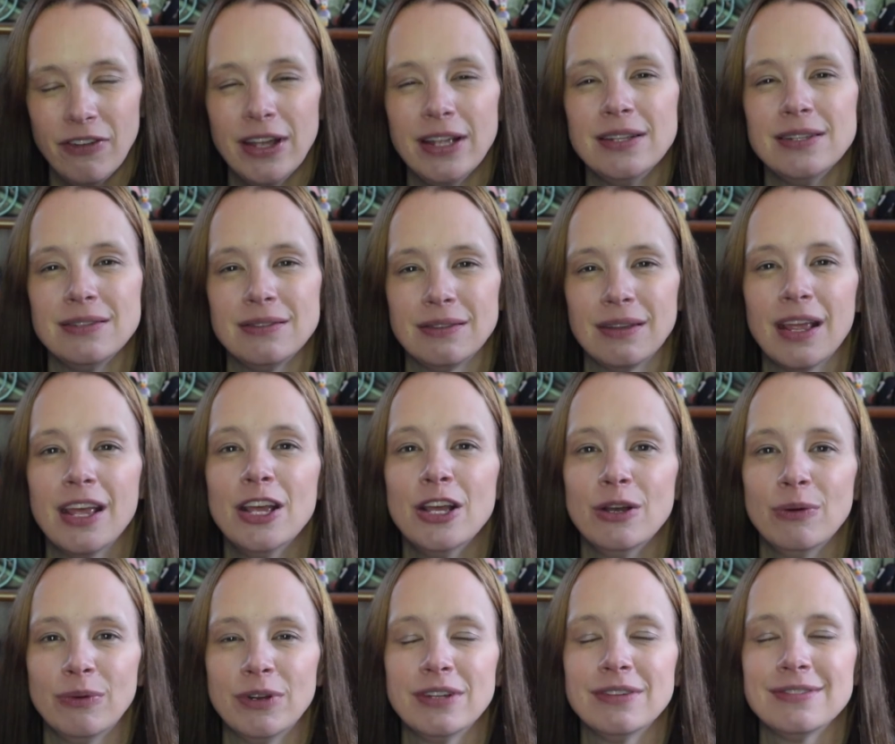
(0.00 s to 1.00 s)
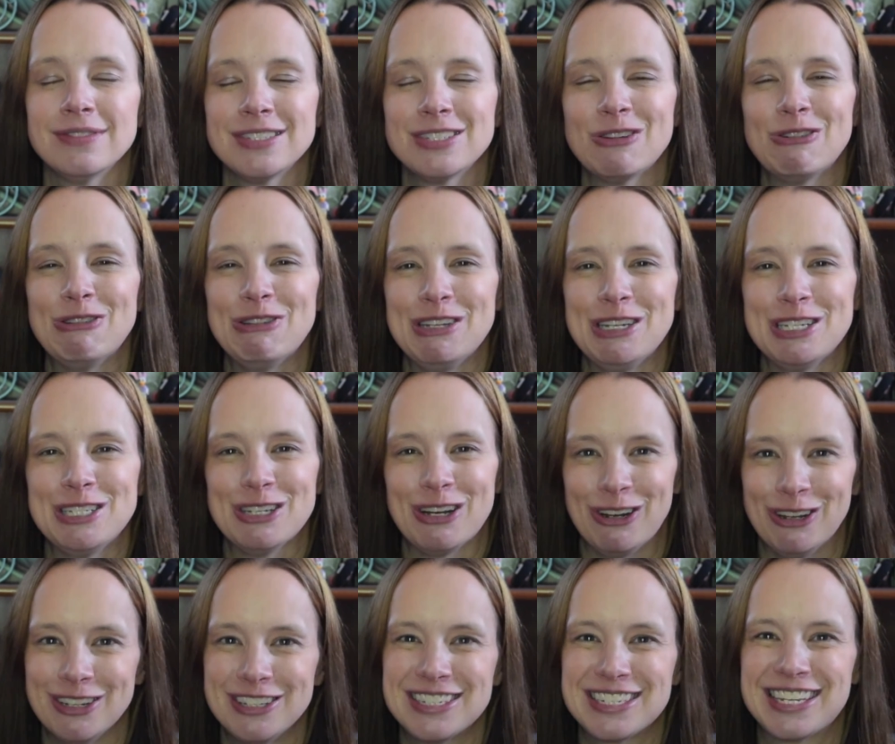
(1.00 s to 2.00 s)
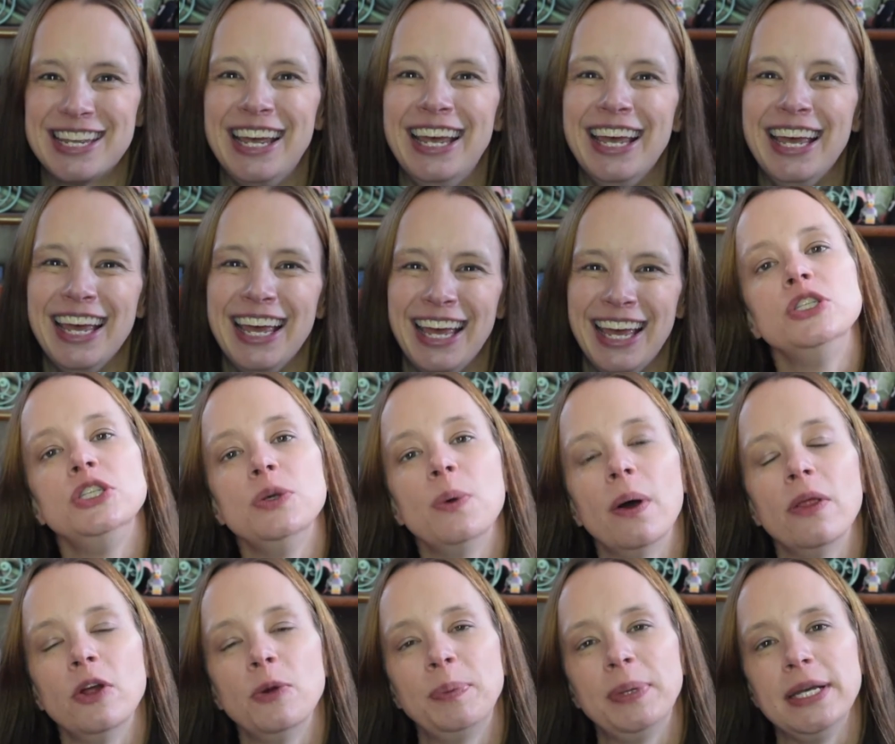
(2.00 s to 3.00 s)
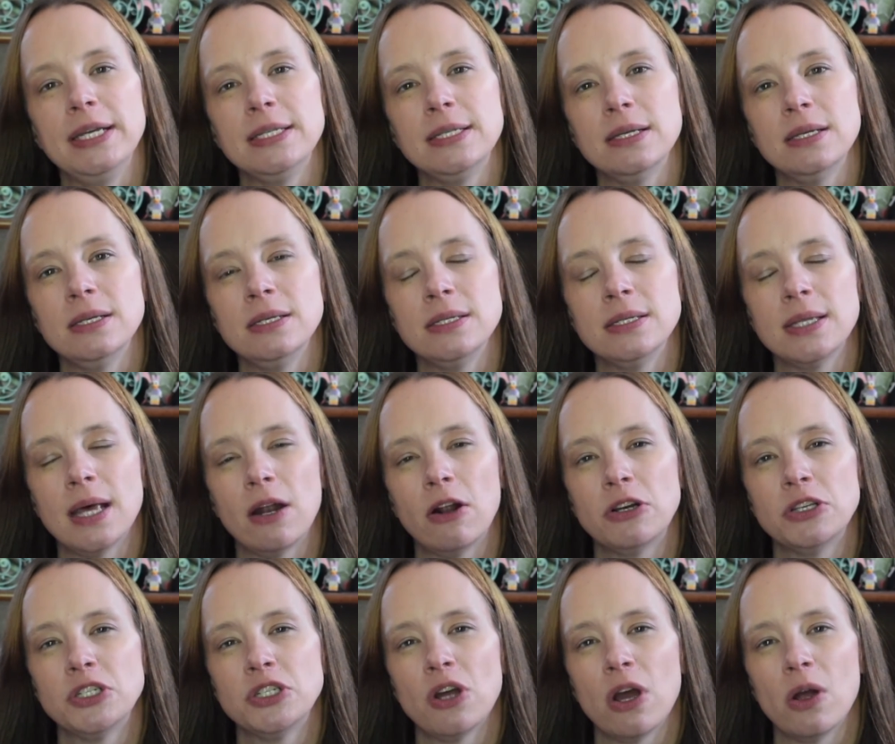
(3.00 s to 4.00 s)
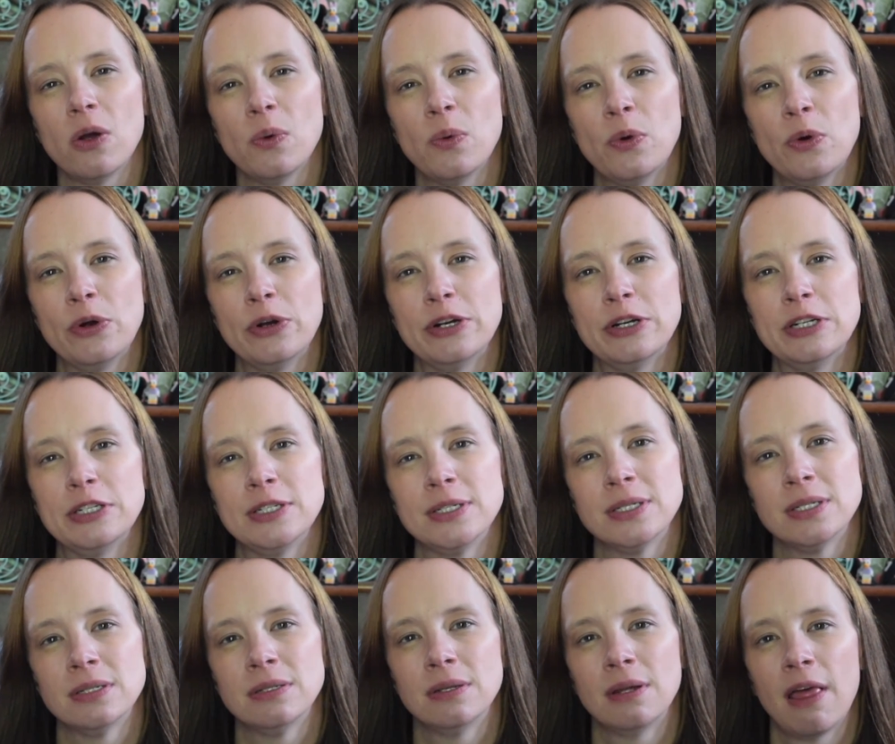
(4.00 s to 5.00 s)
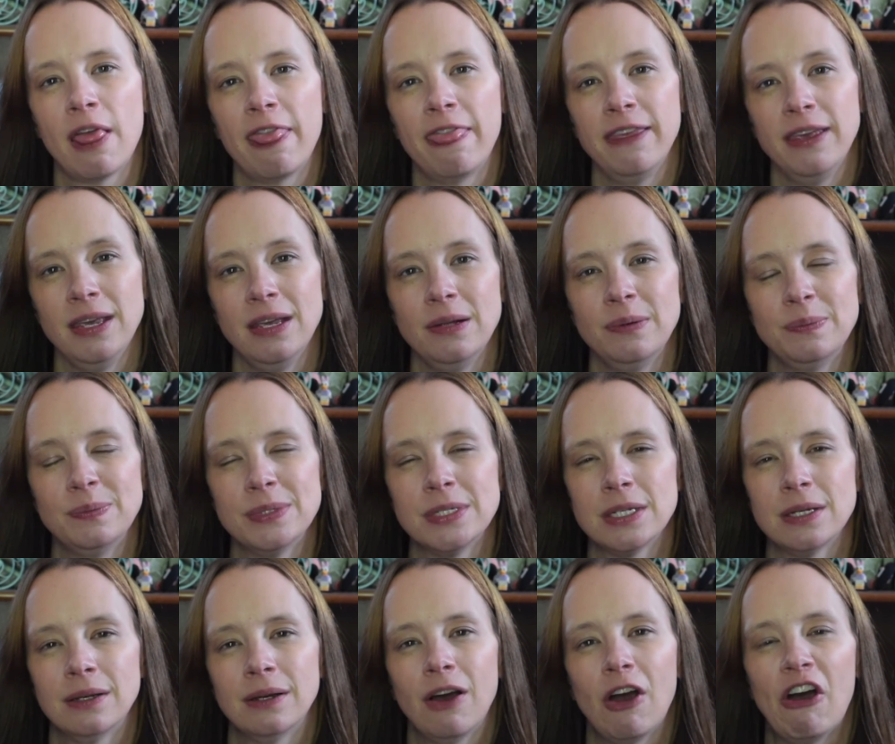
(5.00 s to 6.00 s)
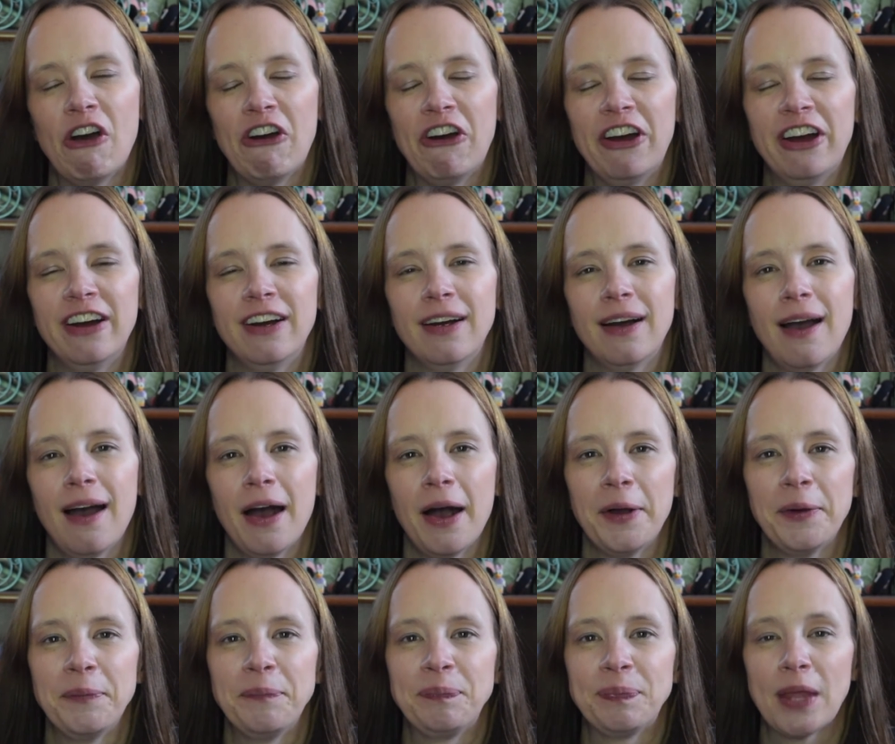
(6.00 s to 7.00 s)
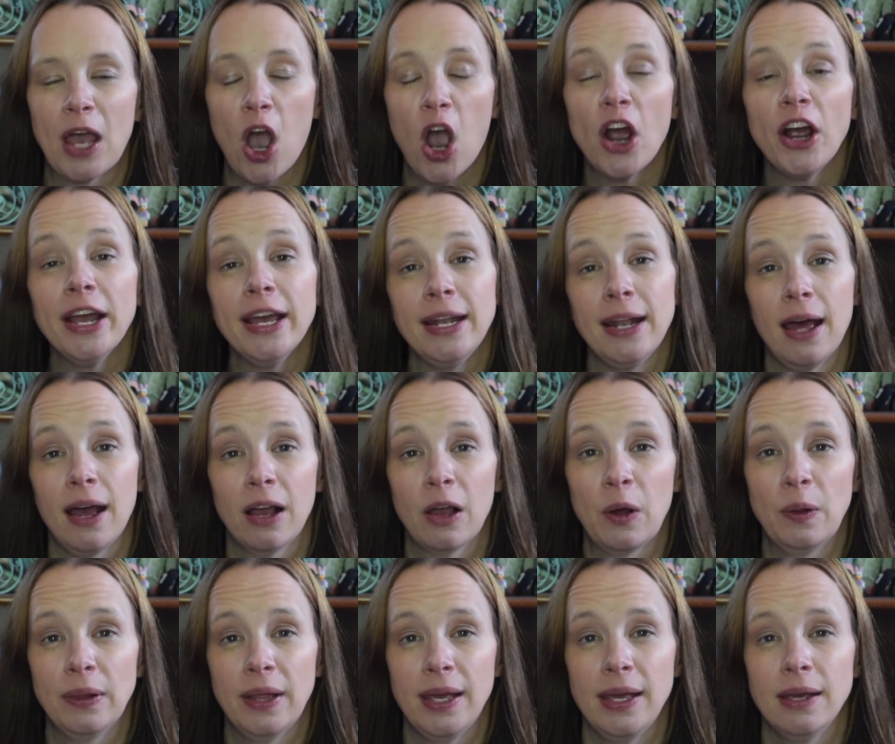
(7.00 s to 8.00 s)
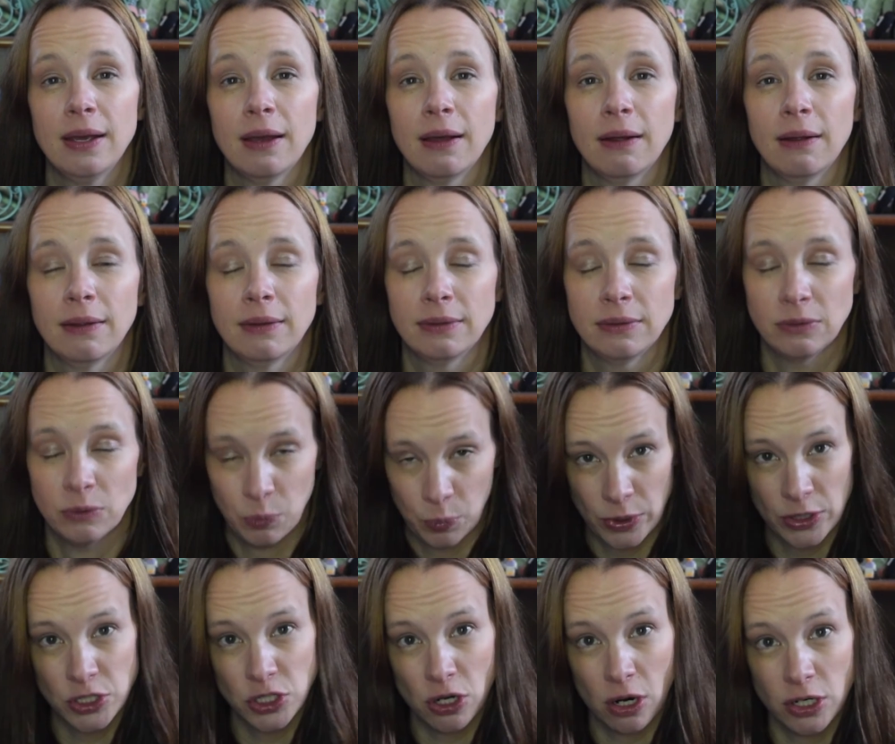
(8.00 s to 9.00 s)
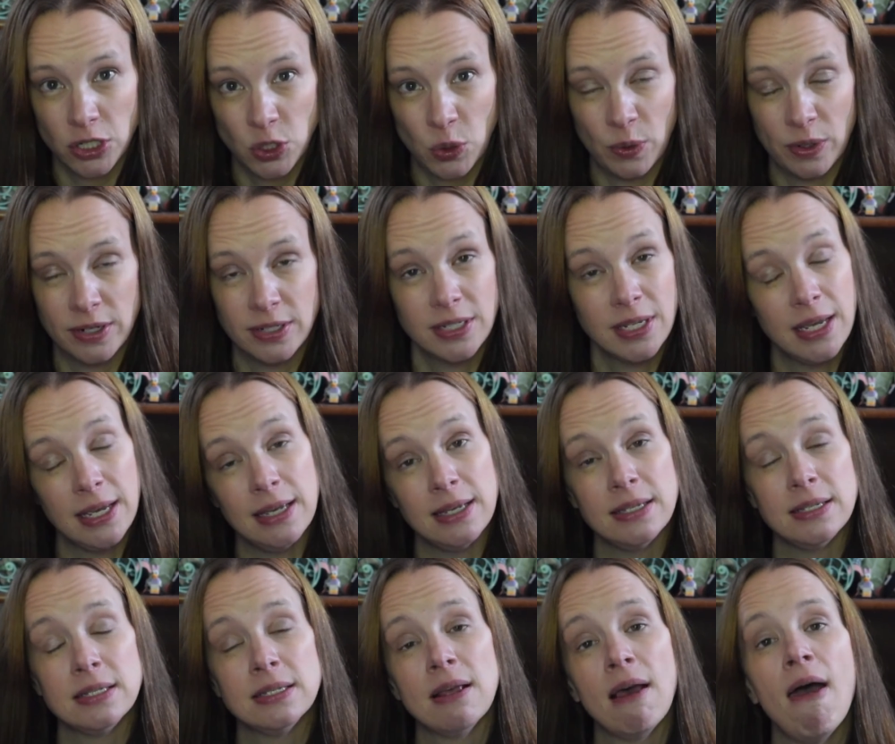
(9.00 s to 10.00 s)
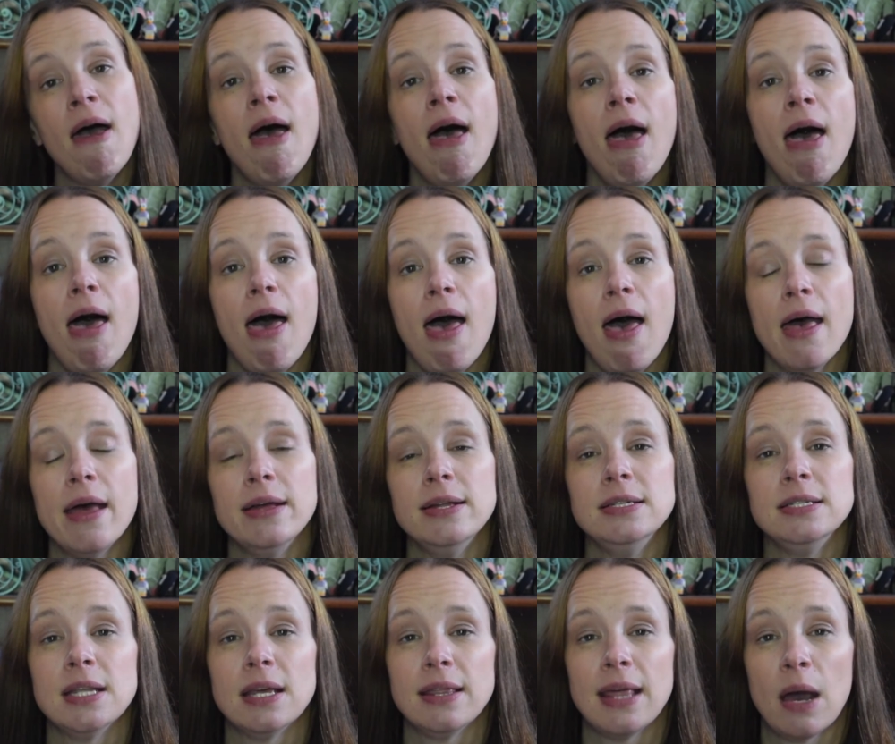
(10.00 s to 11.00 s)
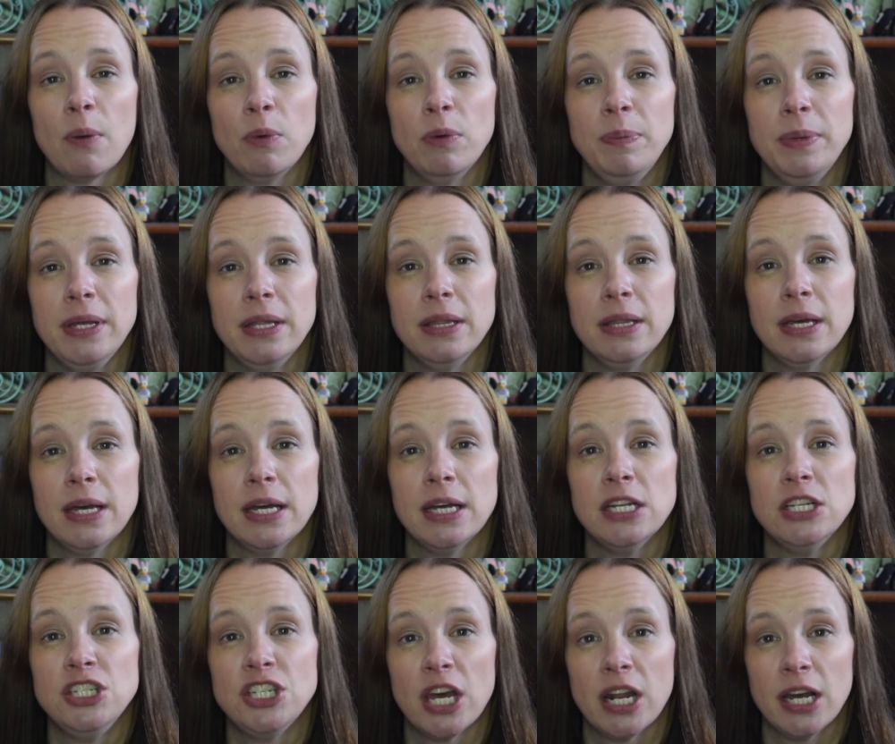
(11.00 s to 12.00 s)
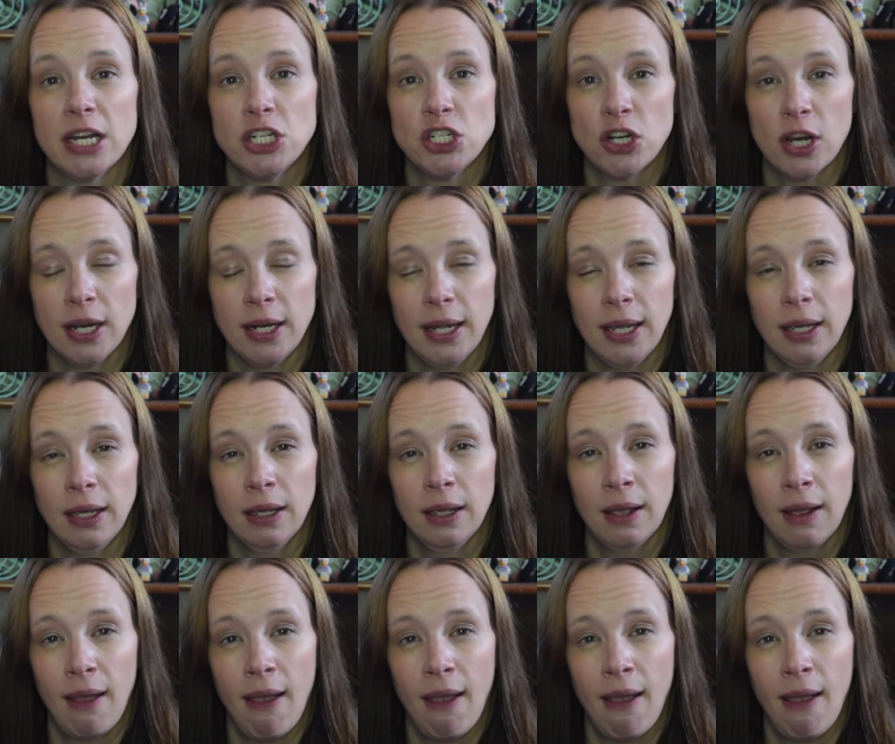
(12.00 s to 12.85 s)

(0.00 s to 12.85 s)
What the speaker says: it, and well, so do the adults. 2 other places that are Star Wars themed are in Echo Lake, where Star Tours is, and that would be the Jedi Training.